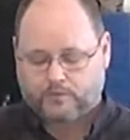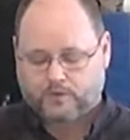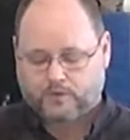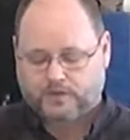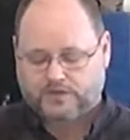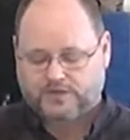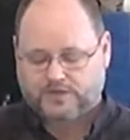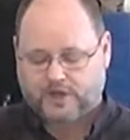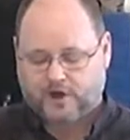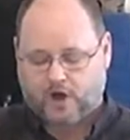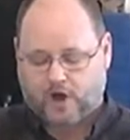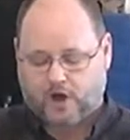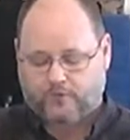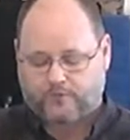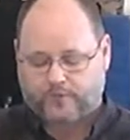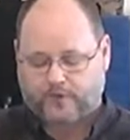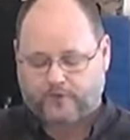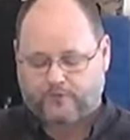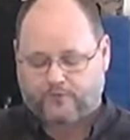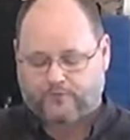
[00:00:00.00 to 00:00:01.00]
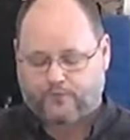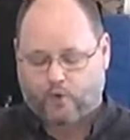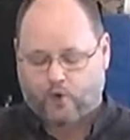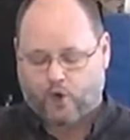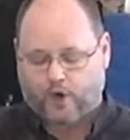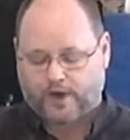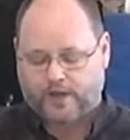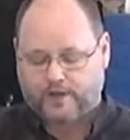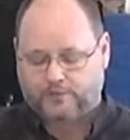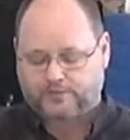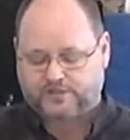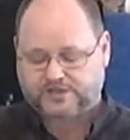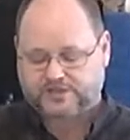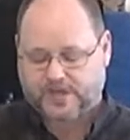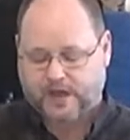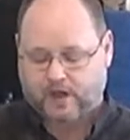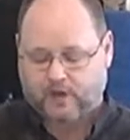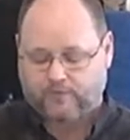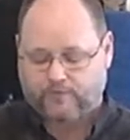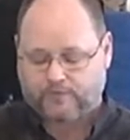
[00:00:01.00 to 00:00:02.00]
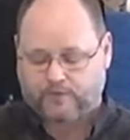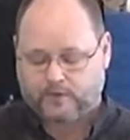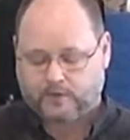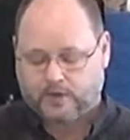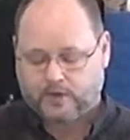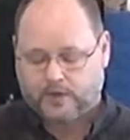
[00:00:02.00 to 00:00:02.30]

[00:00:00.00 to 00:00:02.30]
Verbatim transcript: a sin offering for himself